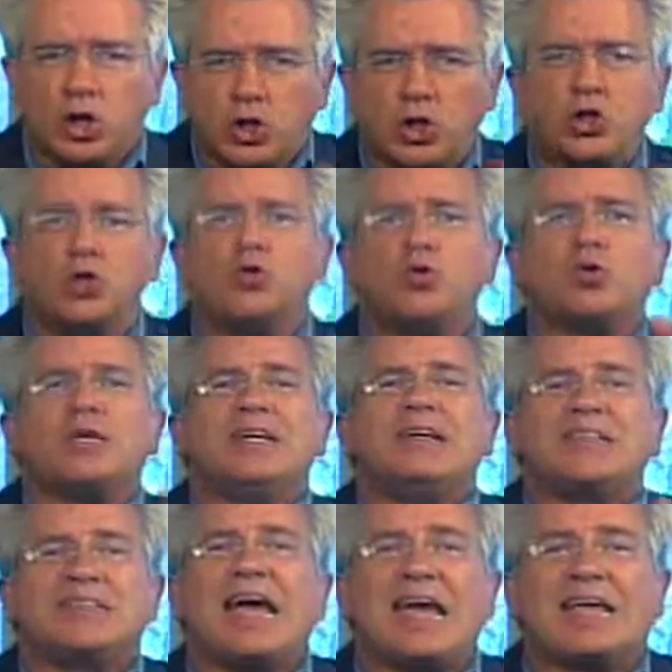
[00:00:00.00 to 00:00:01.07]
You
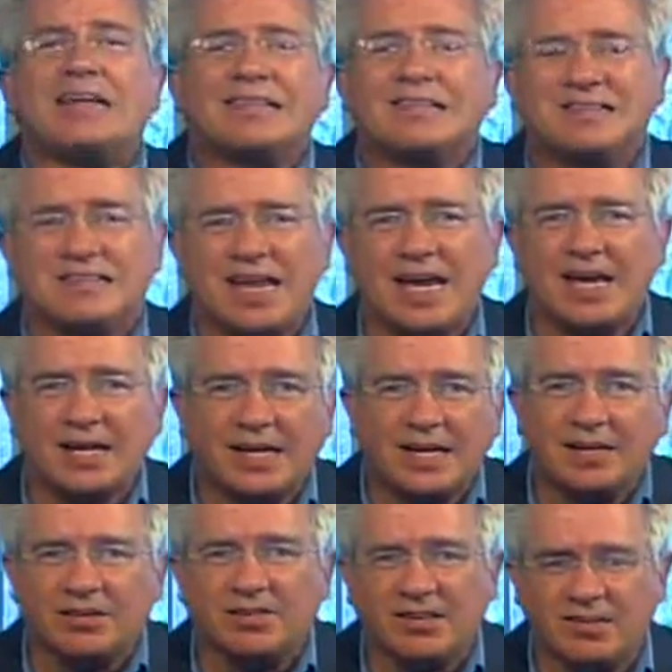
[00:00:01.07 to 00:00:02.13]
can take a stand
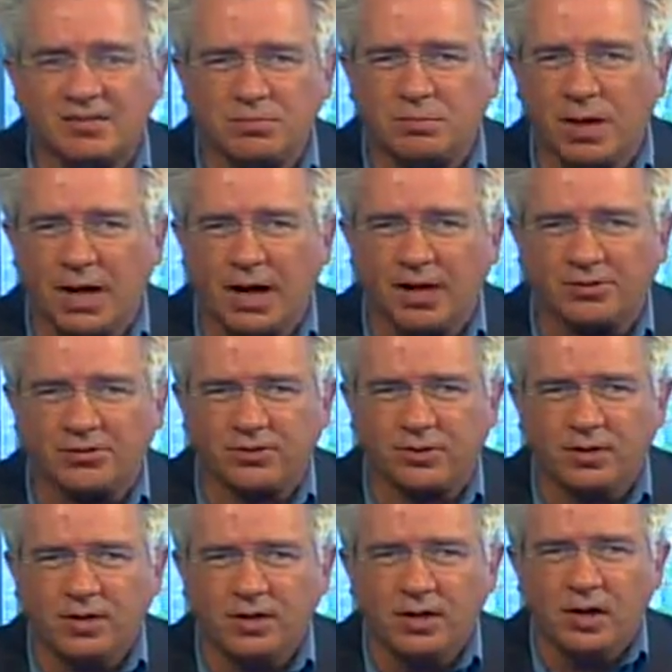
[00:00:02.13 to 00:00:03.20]
against this mosque,
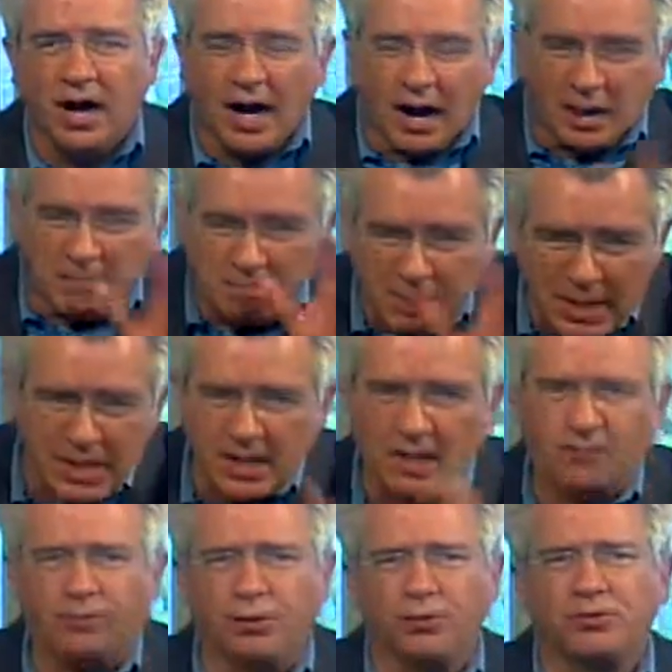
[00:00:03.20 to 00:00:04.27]
a
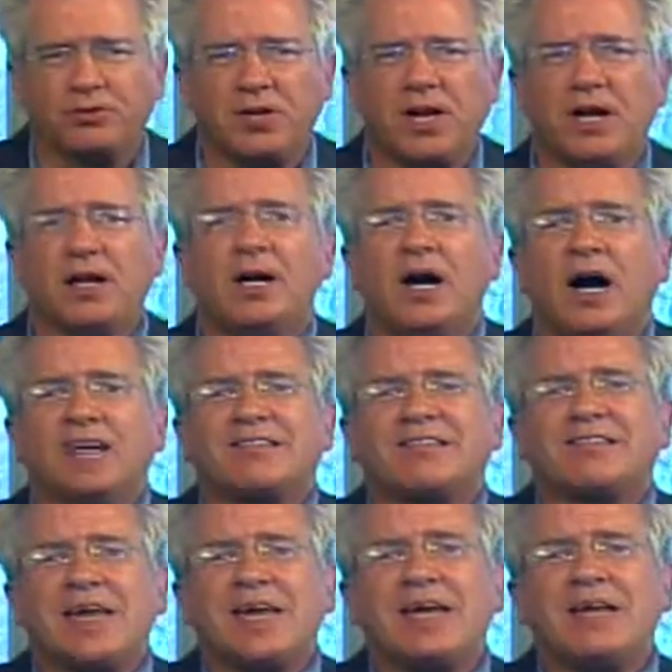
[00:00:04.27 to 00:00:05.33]
meaningful stand, a
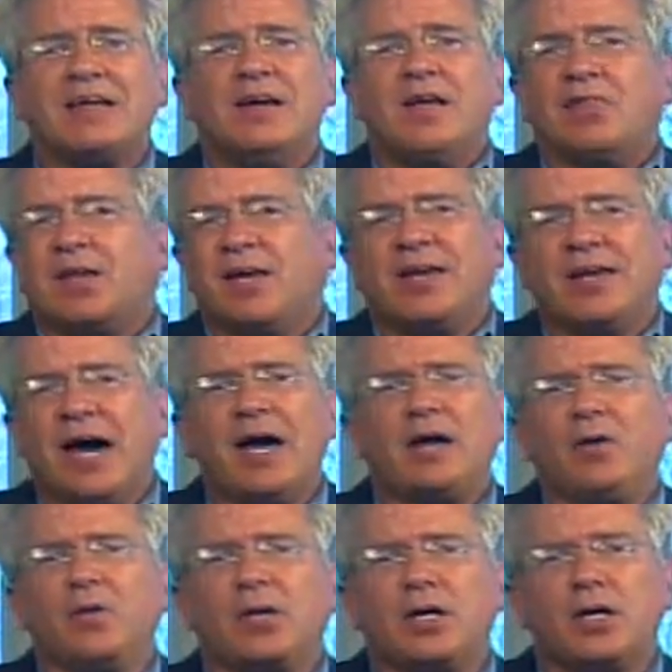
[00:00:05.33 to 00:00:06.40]
stand that not
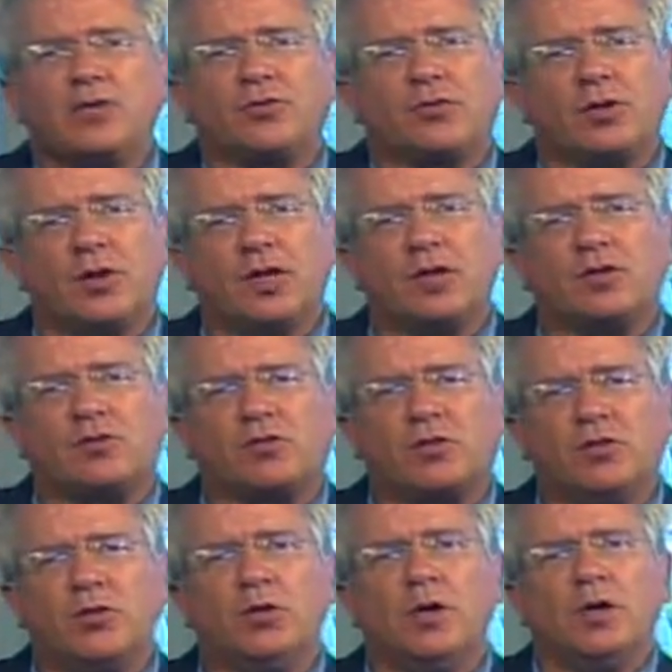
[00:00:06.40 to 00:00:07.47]
only is going
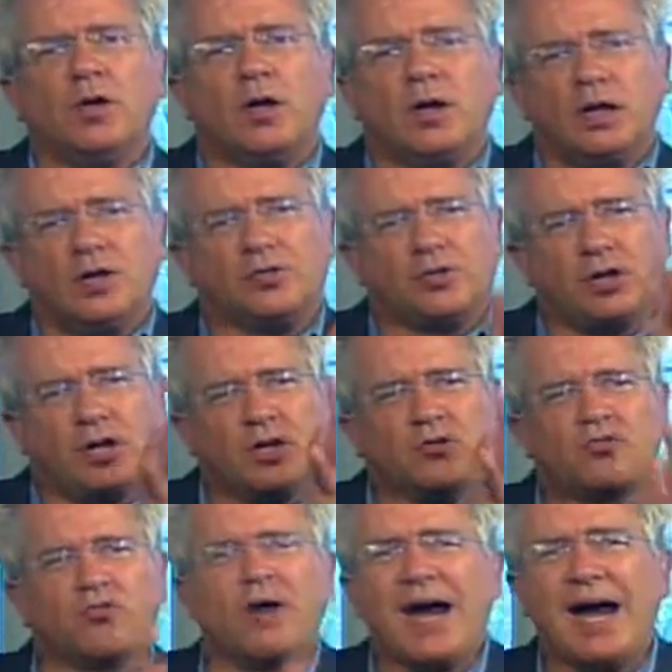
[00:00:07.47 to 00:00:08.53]
to
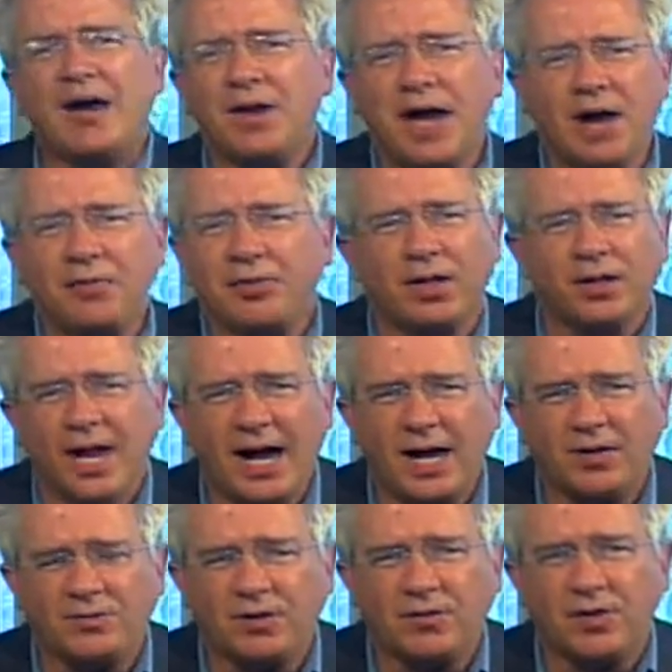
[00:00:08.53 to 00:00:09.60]
drown out the
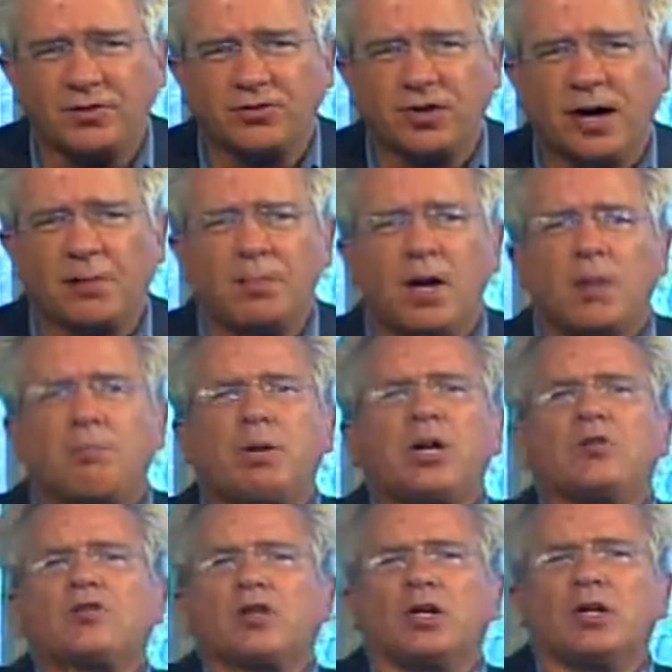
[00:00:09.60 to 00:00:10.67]
lies of Islam, but
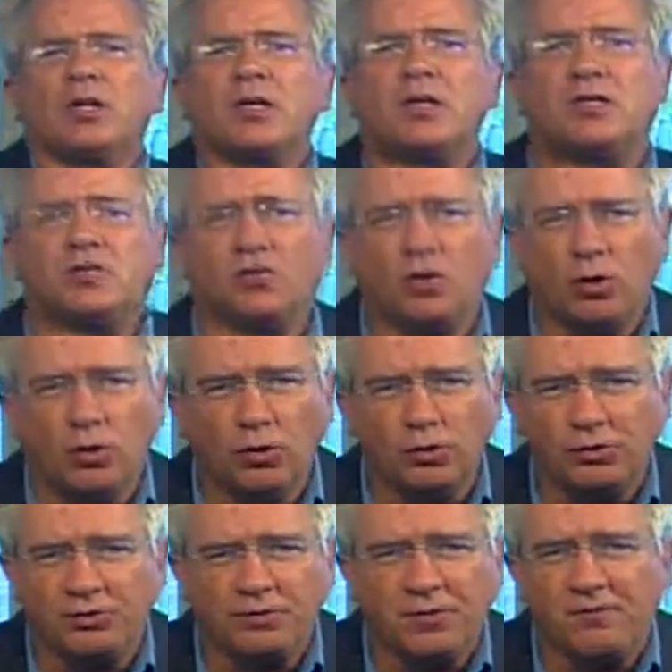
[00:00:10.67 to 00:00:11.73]
it's going to lead
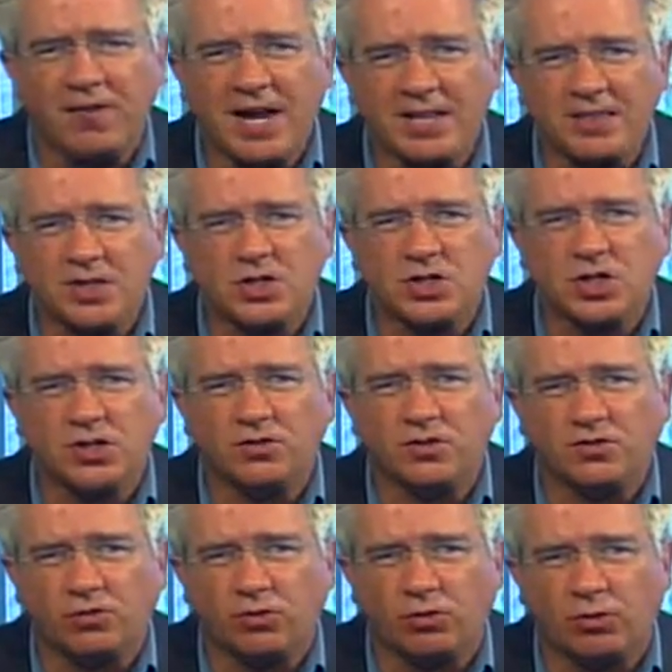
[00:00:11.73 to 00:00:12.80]
souls to faith in
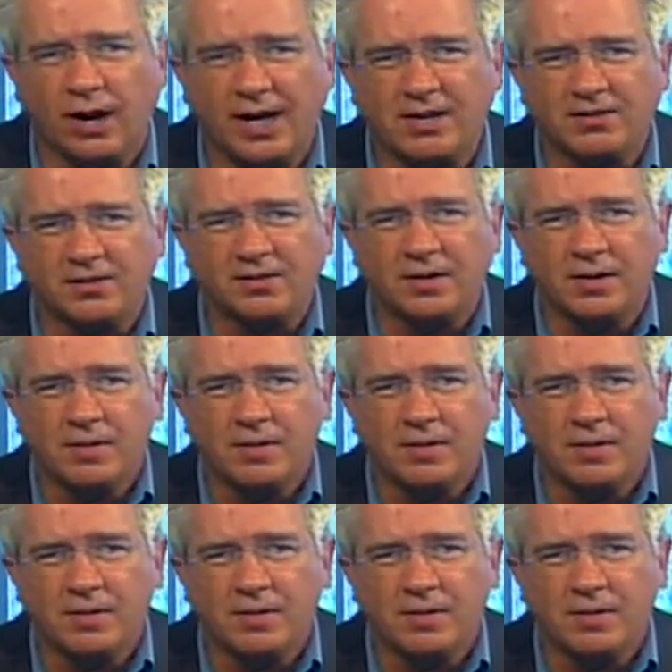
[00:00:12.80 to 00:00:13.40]
Jesus Christ.